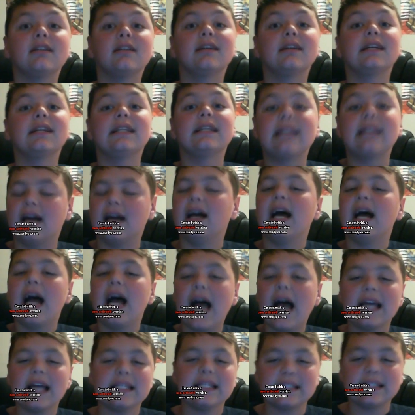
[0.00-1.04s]
Yeah,
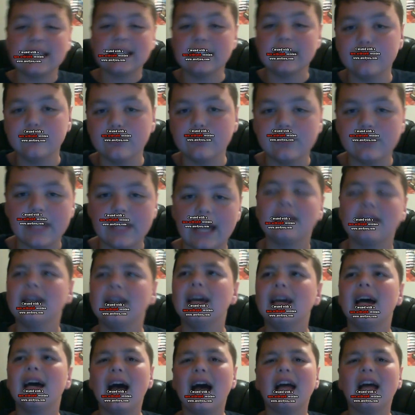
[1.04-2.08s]
eyes can do that.
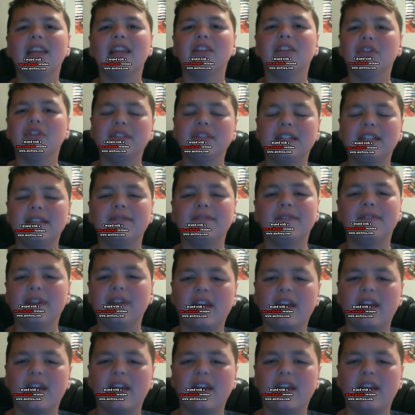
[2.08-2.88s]
I learned it very